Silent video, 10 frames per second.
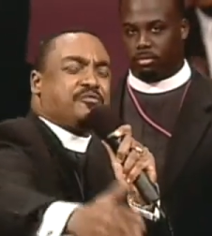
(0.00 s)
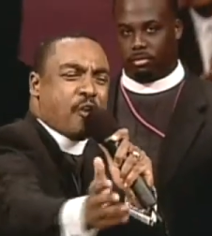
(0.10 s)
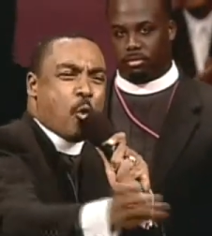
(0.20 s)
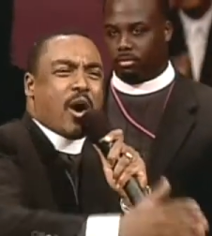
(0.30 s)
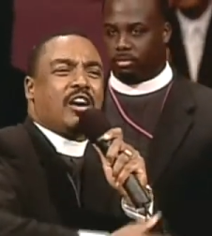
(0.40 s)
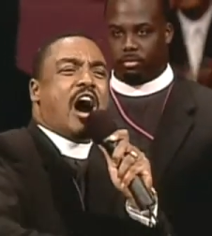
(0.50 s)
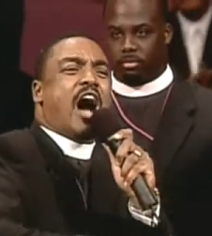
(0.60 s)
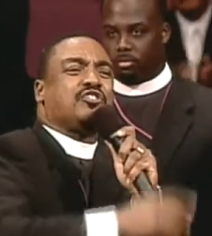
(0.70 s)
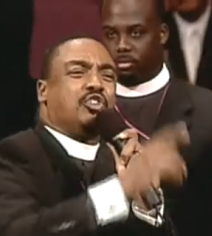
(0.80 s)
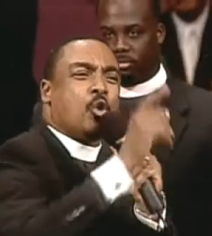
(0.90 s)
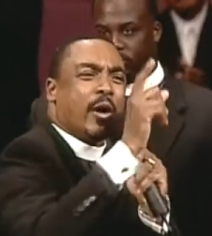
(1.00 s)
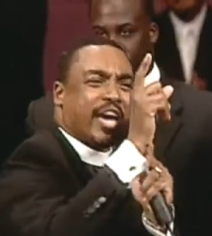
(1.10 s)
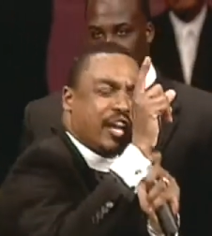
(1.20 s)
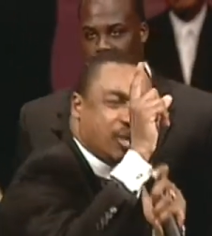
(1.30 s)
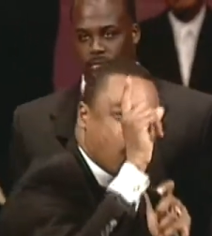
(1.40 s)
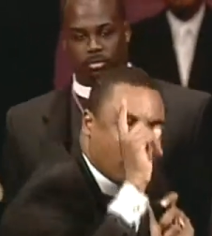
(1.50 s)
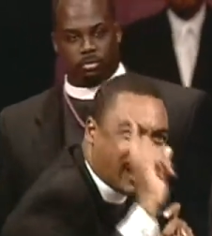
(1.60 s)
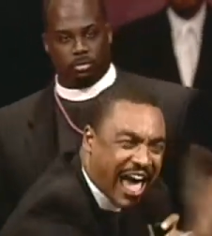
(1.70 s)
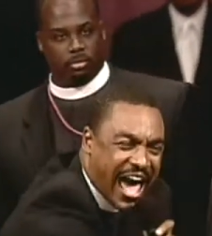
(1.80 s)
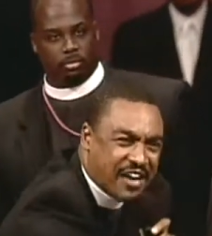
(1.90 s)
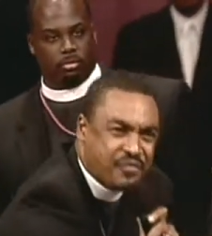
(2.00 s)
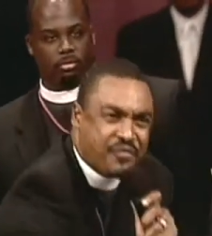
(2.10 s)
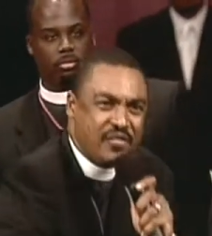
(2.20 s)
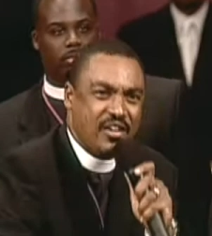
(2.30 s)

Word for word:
Speaker 1: for what God's doing in your life.